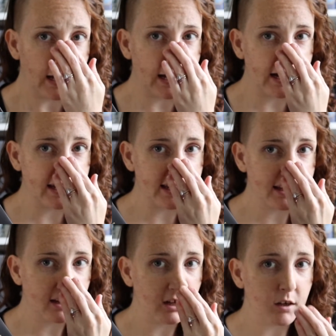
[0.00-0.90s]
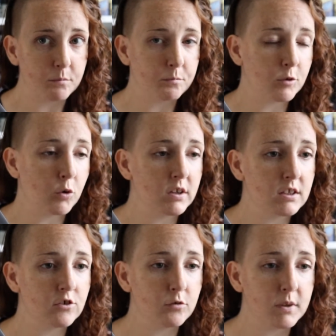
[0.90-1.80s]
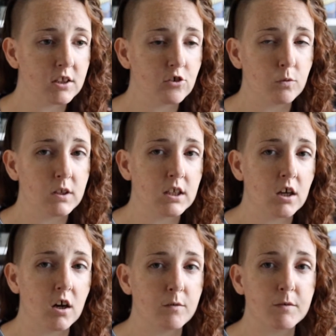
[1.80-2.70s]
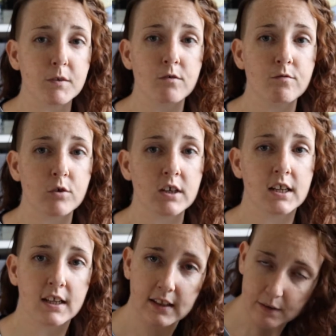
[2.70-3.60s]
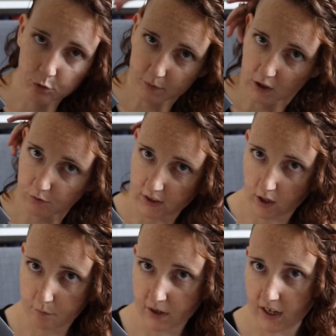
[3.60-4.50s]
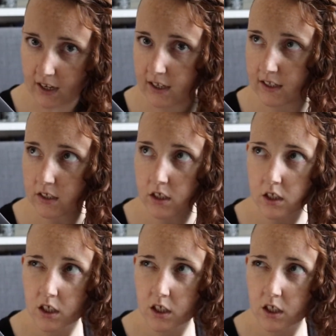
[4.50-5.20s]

I am going to be doing a review for it, and that will be going up on